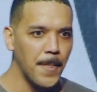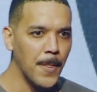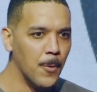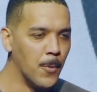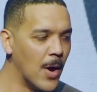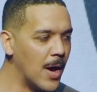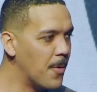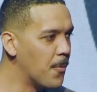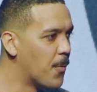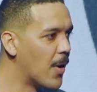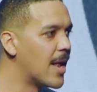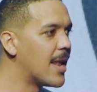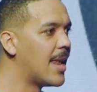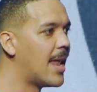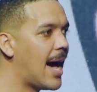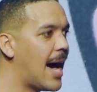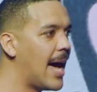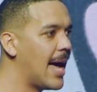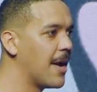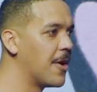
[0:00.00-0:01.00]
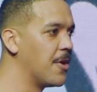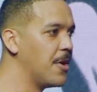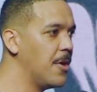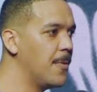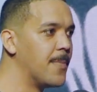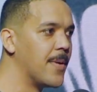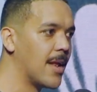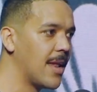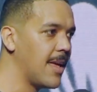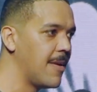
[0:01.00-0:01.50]
What lie are you
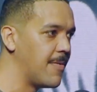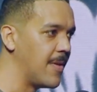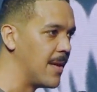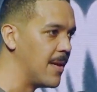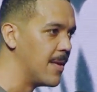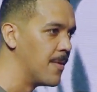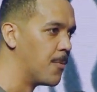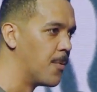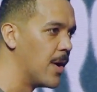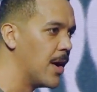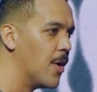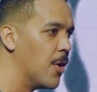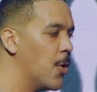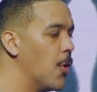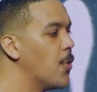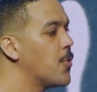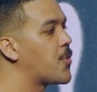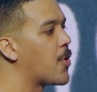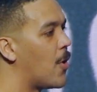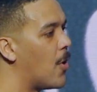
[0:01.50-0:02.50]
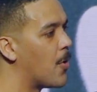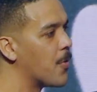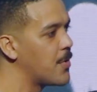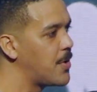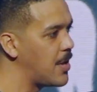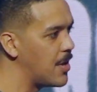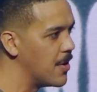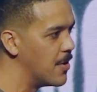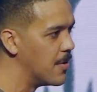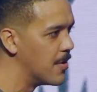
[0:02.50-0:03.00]
believing? Who told
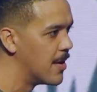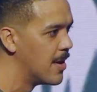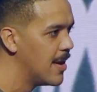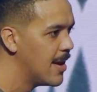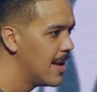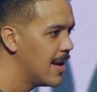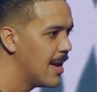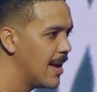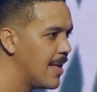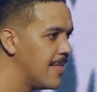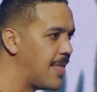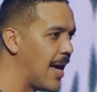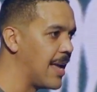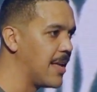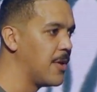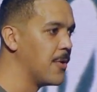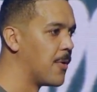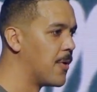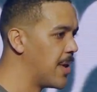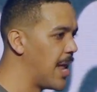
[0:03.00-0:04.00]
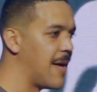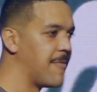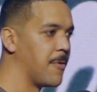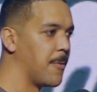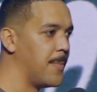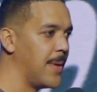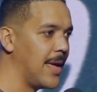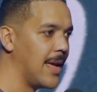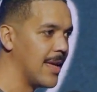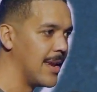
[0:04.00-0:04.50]
you that you will never
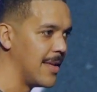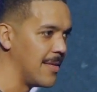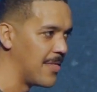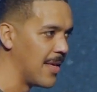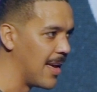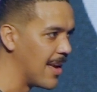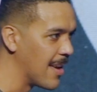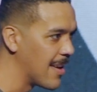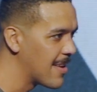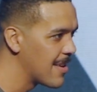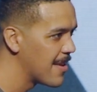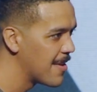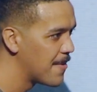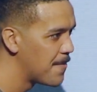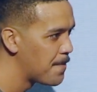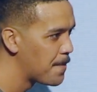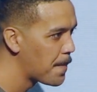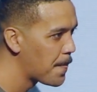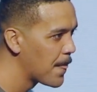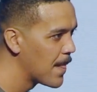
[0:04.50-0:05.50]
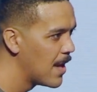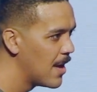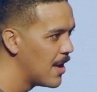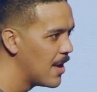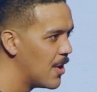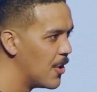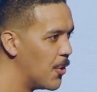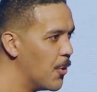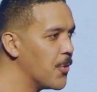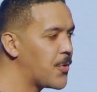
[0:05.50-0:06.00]
be anything?
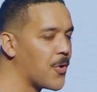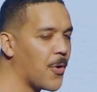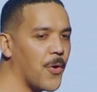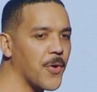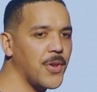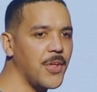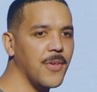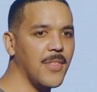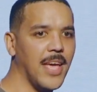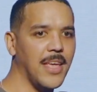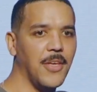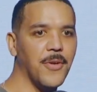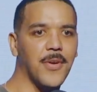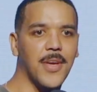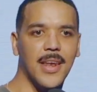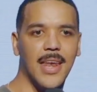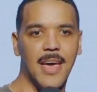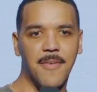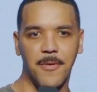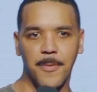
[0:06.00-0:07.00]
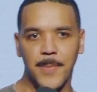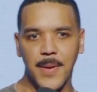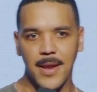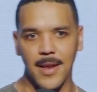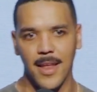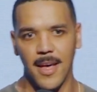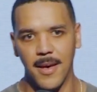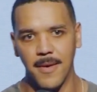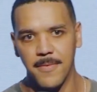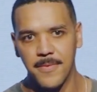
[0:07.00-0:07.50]
Who told you that you can never be
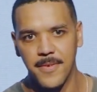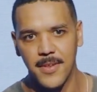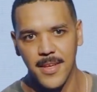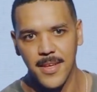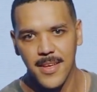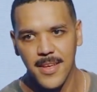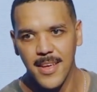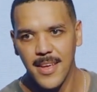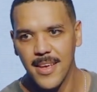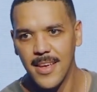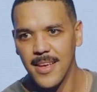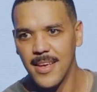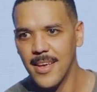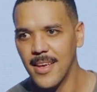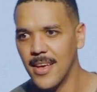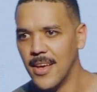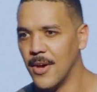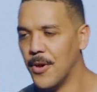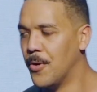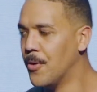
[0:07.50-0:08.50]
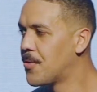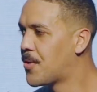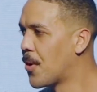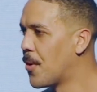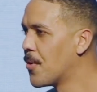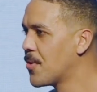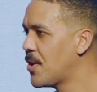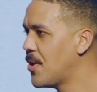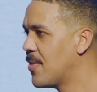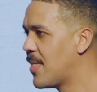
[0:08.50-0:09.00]
loved? Who
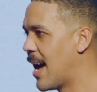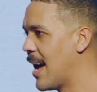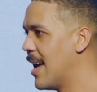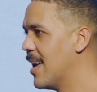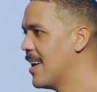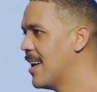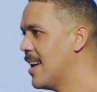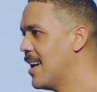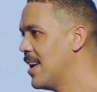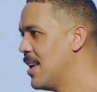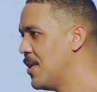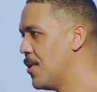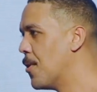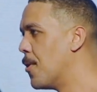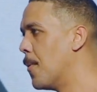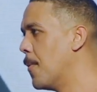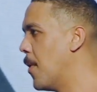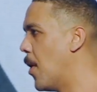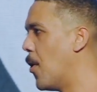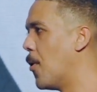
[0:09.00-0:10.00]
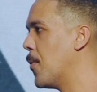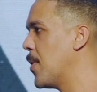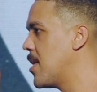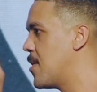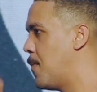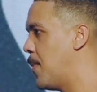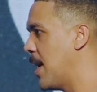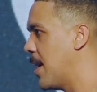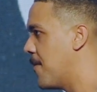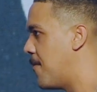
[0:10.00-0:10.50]
told you that you'll
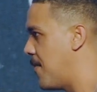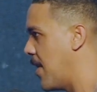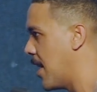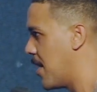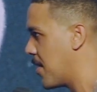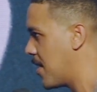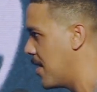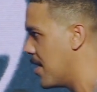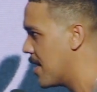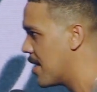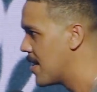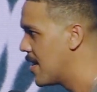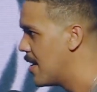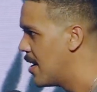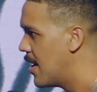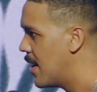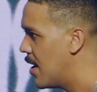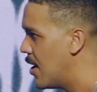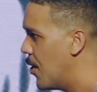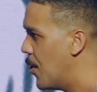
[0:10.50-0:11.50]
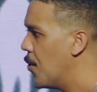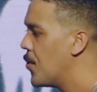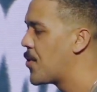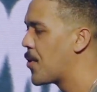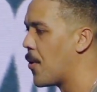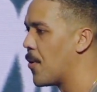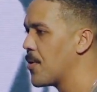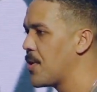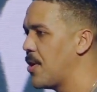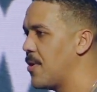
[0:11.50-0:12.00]
always be a failure? Who
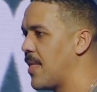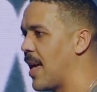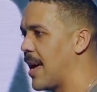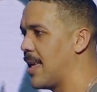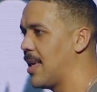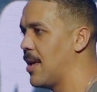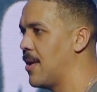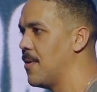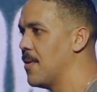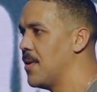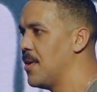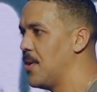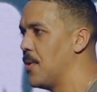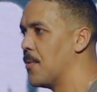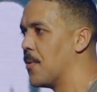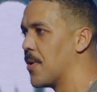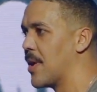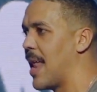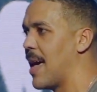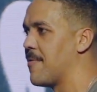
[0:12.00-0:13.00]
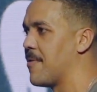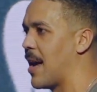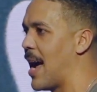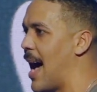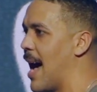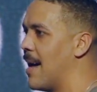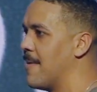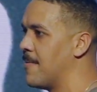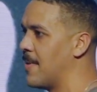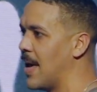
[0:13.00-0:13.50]
told you that you will never
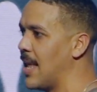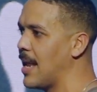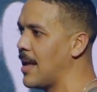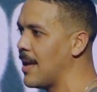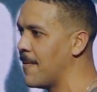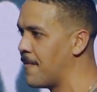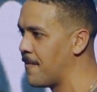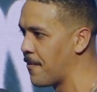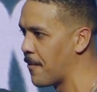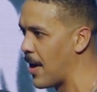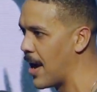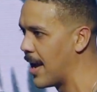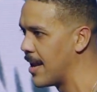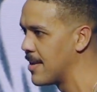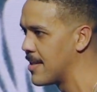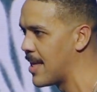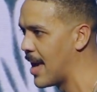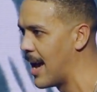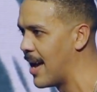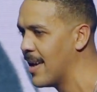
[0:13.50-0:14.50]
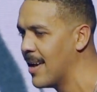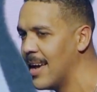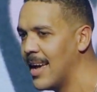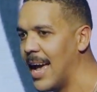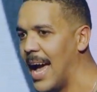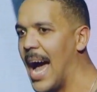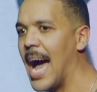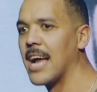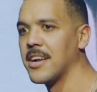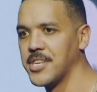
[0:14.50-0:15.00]
have any friends that
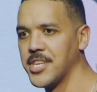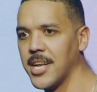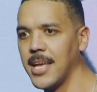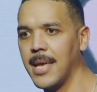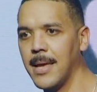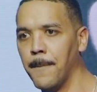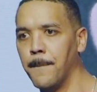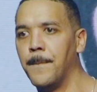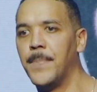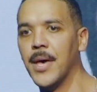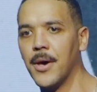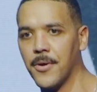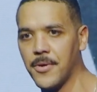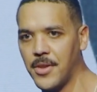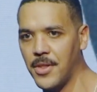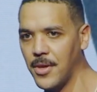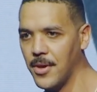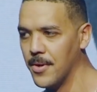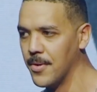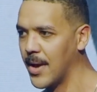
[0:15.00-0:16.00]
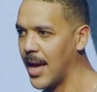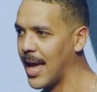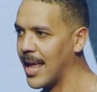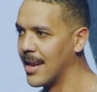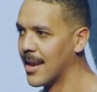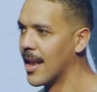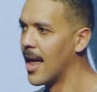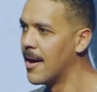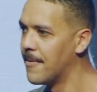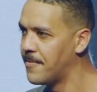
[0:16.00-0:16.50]
actually build you
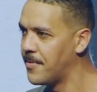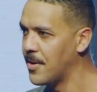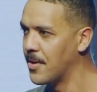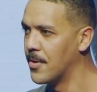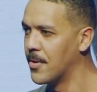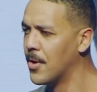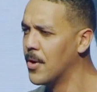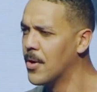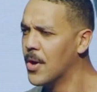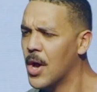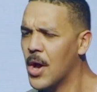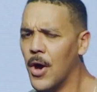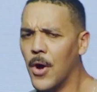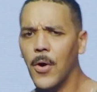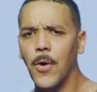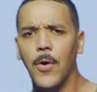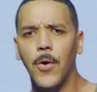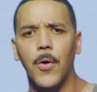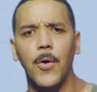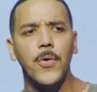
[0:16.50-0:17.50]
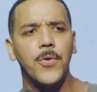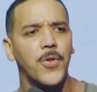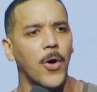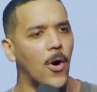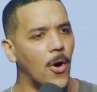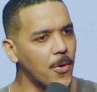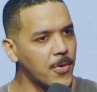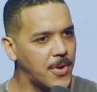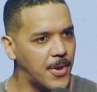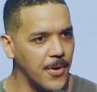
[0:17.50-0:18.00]
and love you? Who
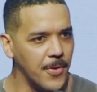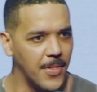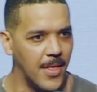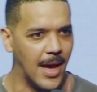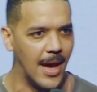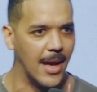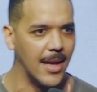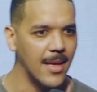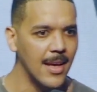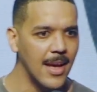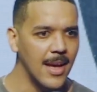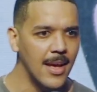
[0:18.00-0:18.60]
told you that?